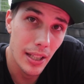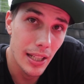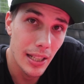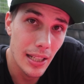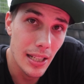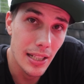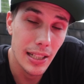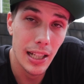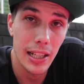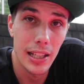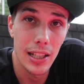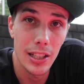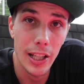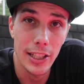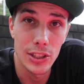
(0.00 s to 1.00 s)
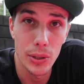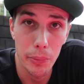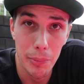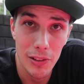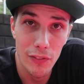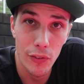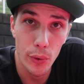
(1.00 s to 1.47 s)
and he kind of like
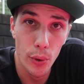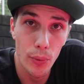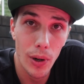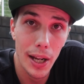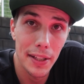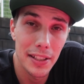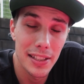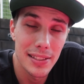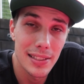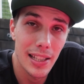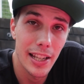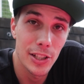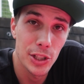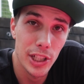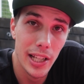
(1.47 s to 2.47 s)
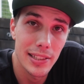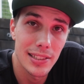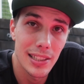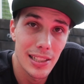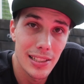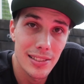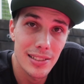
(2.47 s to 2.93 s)
took me for a ride in his S
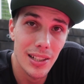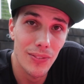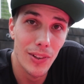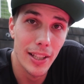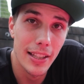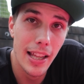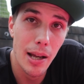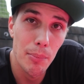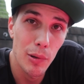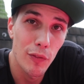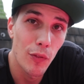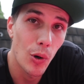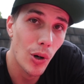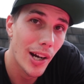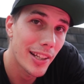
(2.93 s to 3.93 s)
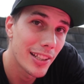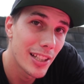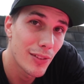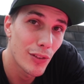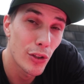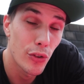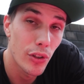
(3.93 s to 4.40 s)
chassis and stuff like that before I could
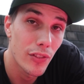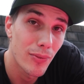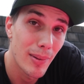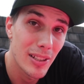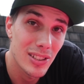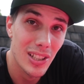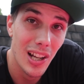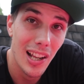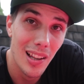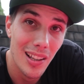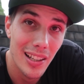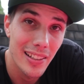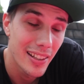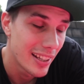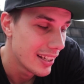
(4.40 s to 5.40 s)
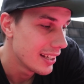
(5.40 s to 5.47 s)
even drift my Skyline.